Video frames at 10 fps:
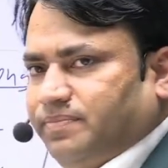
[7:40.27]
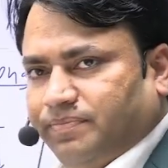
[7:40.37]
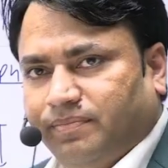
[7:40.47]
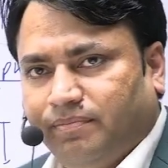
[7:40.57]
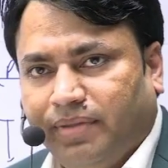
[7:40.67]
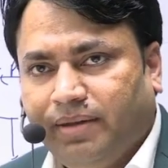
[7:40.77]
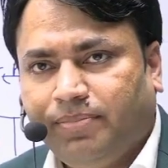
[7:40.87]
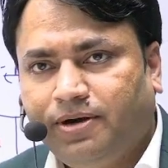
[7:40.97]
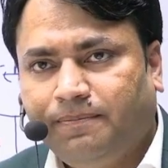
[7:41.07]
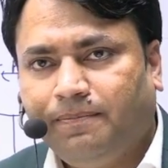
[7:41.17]
paper.
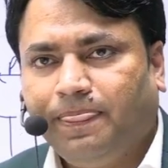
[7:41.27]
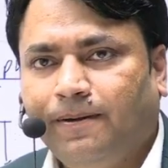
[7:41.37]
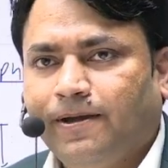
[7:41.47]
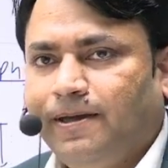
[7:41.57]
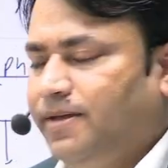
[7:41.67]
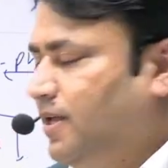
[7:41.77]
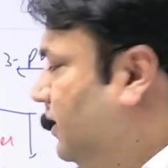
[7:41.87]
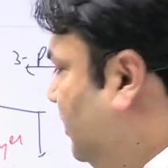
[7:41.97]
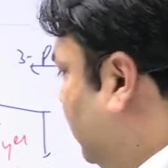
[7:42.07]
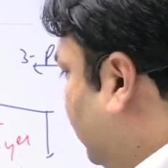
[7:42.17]
Okay,
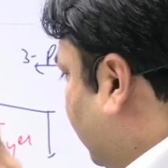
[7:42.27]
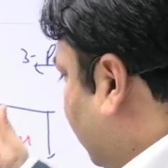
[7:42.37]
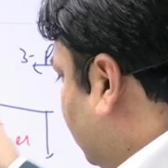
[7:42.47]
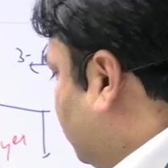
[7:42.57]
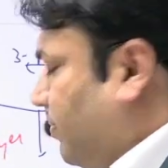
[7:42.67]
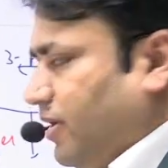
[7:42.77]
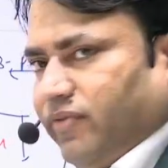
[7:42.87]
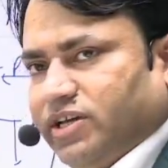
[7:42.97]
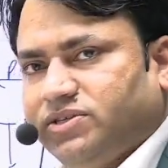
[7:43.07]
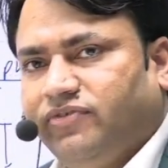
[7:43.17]
in a topic wise
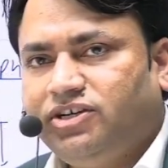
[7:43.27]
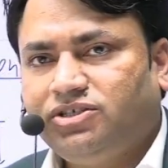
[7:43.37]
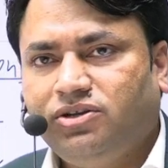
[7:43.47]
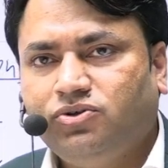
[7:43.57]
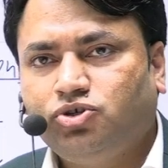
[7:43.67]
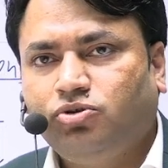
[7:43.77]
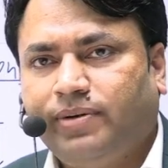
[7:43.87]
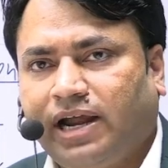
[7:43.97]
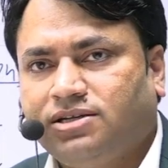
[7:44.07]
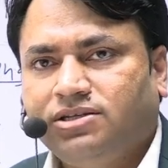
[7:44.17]
fashion, you should
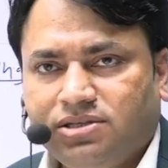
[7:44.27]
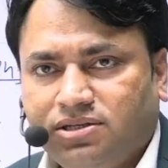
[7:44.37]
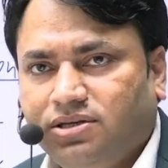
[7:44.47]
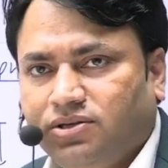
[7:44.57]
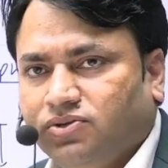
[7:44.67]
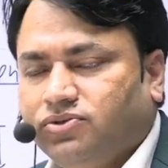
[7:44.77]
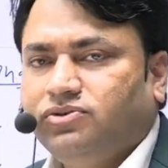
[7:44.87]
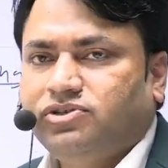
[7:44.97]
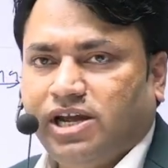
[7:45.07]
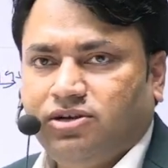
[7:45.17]
practice, you should
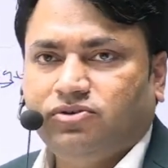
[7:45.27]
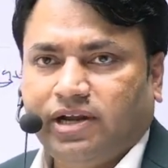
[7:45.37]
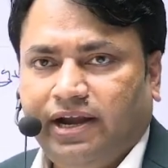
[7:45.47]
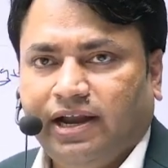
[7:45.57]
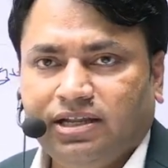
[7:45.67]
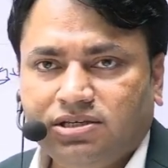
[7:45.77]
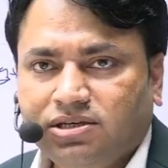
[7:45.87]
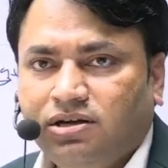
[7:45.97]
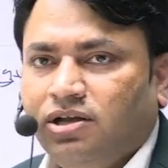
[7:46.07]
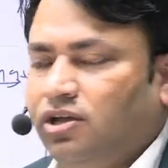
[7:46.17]
try to write answer
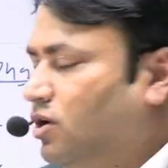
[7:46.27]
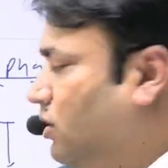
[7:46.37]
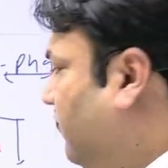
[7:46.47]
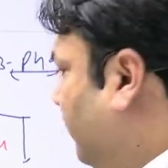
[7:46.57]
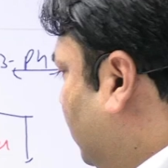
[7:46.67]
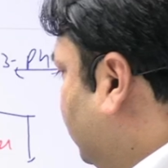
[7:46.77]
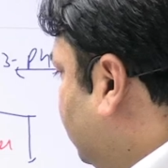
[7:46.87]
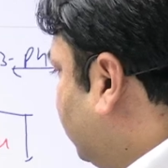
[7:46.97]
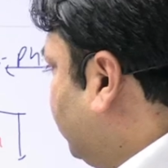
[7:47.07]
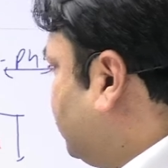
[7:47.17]
of all these
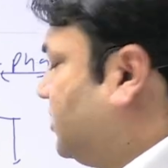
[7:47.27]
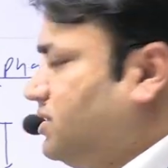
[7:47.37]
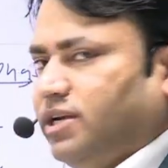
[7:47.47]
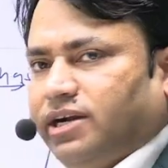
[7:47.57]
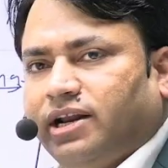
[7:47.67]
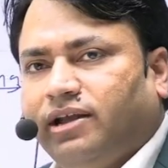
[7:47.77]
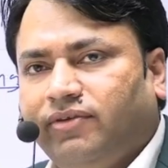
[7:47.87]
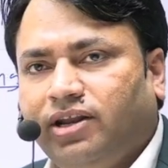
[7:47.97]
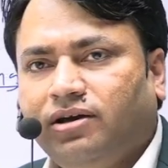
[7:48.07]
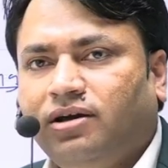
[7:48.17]
questions that are given
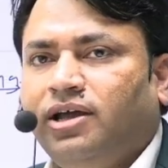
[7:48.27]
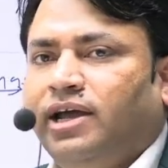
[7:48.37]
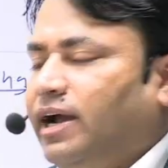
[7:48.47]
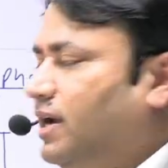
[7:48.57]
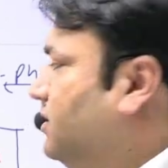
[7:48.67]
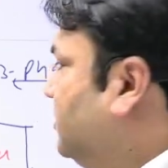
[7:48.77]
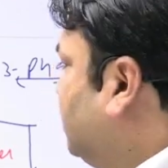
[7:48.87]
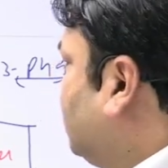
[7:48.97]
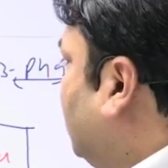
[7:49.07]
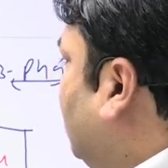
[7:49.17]
here, and this is
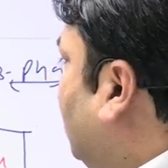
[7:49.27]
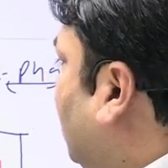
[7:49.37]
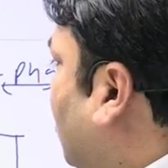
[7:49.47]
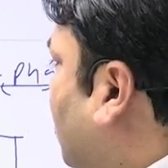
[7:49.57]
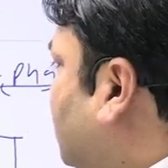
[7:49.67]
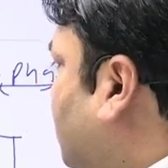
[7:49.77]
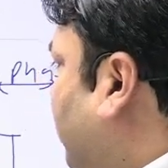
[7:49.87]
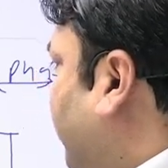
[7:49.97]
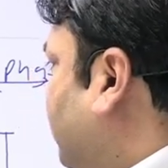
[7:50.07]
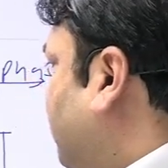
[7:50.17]
your
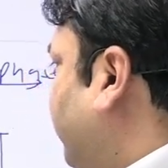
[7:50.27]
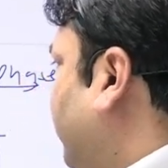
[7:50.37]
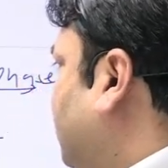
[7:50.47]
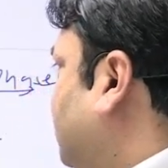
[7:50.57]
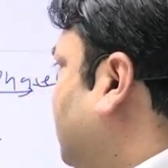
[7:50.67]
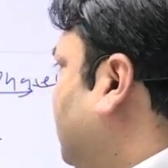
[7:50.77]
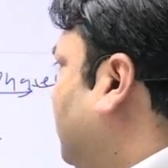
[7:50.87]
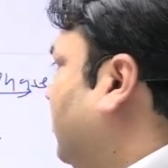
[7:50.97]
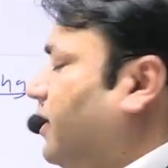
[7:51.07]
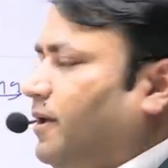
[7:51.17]
consolidation phase.
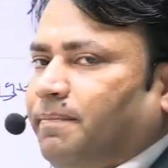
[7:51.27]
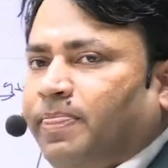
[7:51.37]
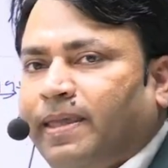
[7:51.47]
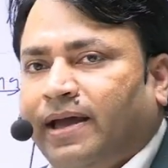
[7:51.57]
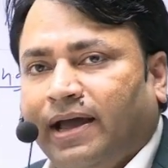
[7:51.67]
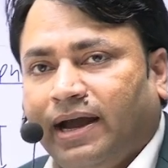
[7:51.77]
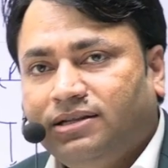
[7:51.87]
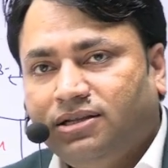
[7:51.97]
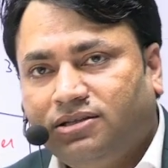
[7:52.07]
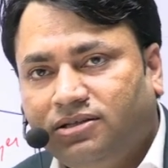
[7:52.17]
Okay, and the
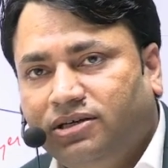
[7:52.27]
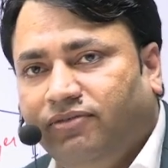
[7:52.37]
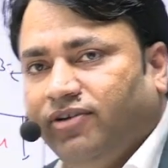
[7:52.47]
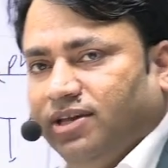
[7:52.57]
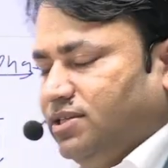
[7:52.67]
third phase